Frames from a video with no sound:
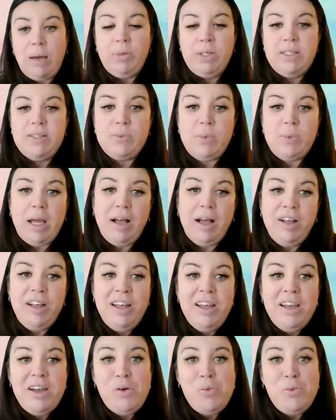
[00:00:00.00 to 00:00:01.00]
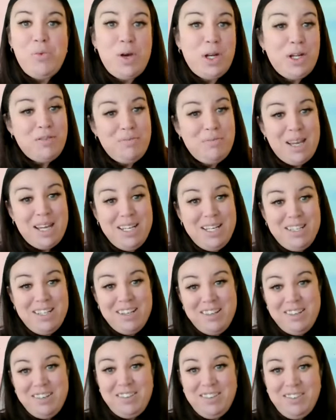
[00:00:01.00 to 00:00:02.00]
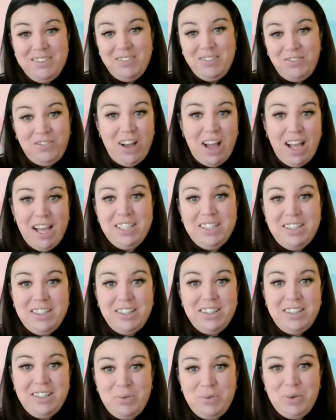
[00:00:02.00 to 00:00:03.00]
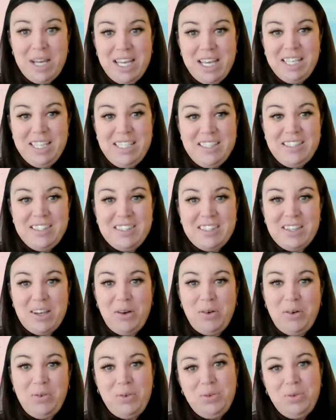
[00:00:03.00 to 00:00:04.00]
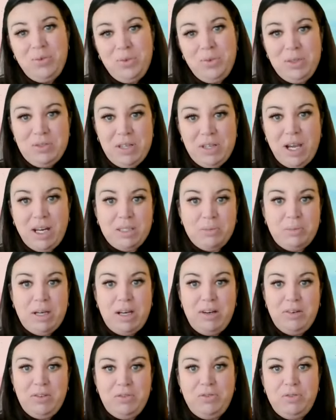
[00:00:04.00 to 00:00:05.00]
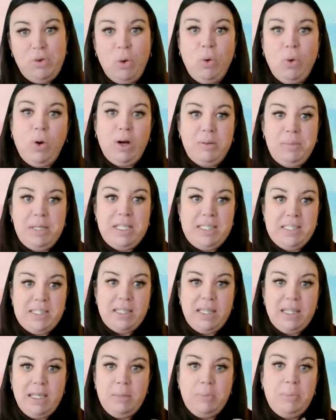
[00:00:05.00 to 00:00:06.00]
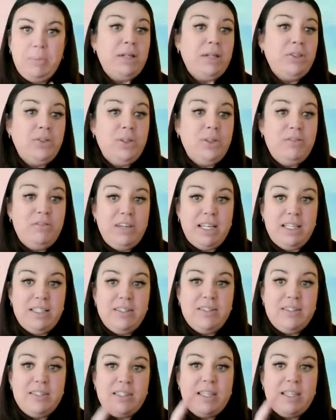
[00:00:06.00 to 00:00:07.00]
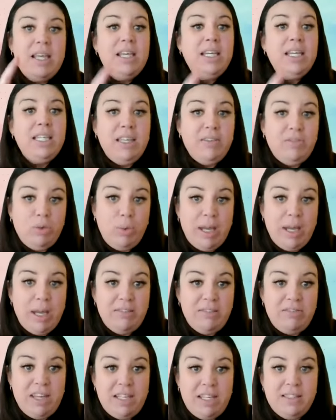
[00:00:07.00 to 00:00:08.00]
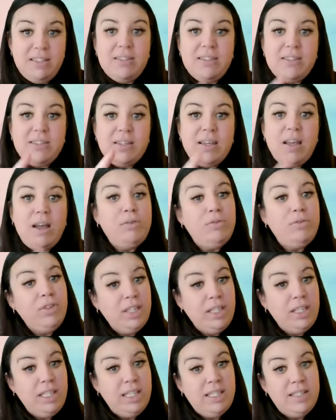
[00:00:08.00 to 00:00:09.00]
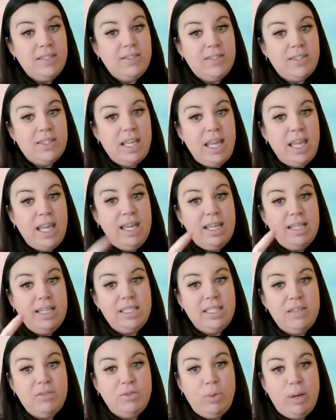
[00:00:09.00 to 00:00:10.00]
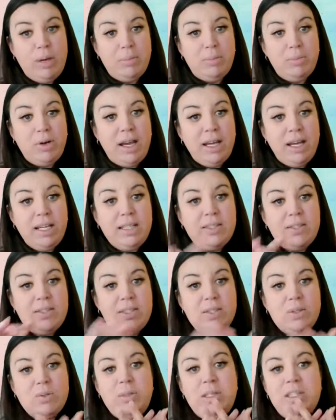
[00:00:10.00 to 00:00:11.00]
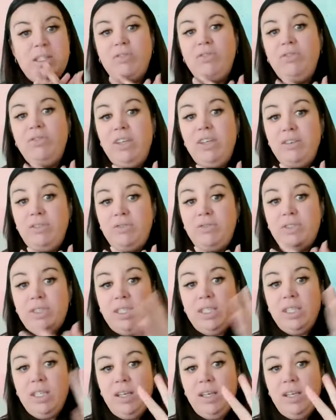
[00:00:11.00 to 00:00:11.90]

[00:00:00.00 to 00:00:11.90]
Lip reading: one as well. One of my final ways, so we've talked about four basically: bundle events, giveaway events, affiliates, and giveaway a product. So this will be the fifth